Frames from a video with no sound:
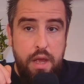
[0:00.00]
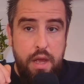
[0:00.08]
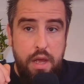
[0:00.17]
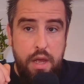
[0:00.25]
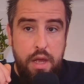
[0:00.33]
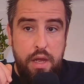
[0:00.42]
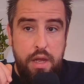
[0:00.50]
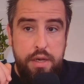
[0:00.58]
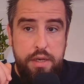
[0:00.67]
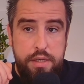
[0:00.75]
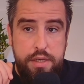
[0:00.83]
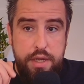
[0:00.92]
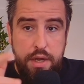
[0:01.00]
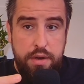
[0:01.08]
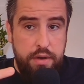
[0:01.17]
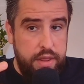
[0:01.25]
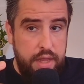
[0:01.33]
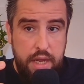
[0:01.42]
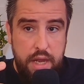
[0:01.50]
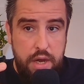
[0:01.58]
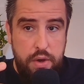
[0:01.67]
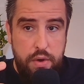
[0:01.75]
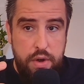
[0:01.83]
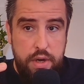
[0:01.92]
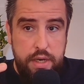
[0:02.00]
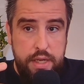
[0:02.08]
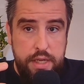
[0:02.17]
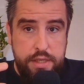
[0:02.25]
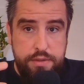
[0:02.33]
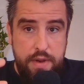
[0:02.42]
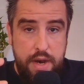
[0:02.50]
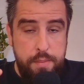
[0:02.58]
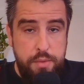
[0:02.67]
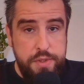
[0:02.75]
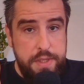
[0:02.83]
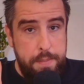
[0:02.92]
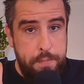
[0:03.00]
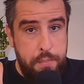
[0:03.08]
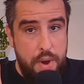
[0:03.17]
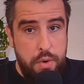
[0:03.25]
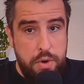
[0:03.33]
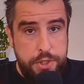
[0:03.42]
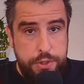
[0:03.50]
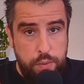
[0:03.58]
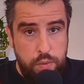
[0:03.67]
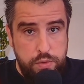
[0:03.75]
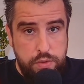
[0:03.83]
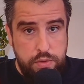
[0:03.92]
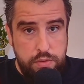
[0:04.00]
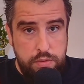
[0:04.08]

The other thing I learned is when I'm using power tools,